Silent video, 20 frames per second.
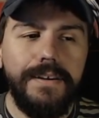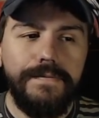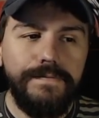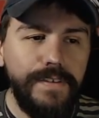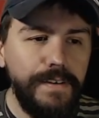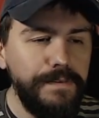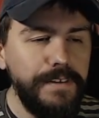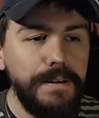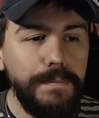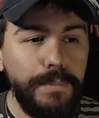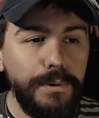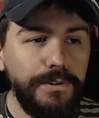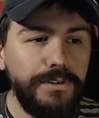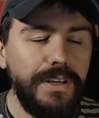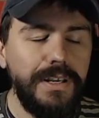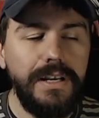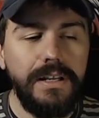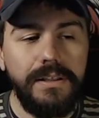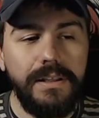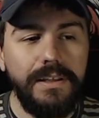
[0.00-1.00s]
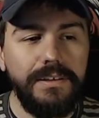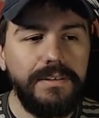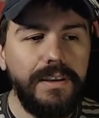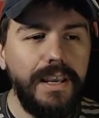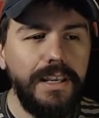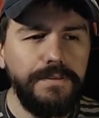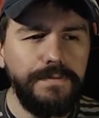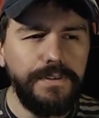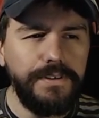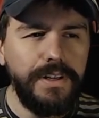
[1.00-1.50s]
15% in this
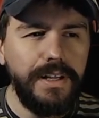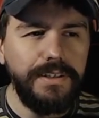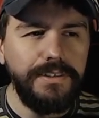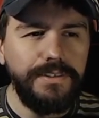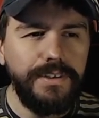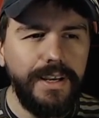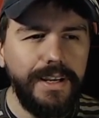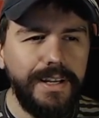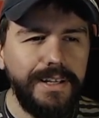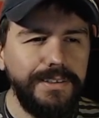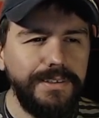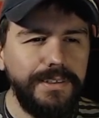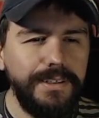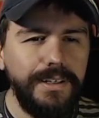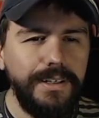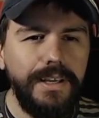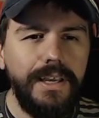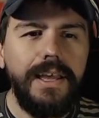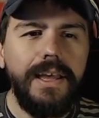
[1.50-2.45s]
case for 10 seconds.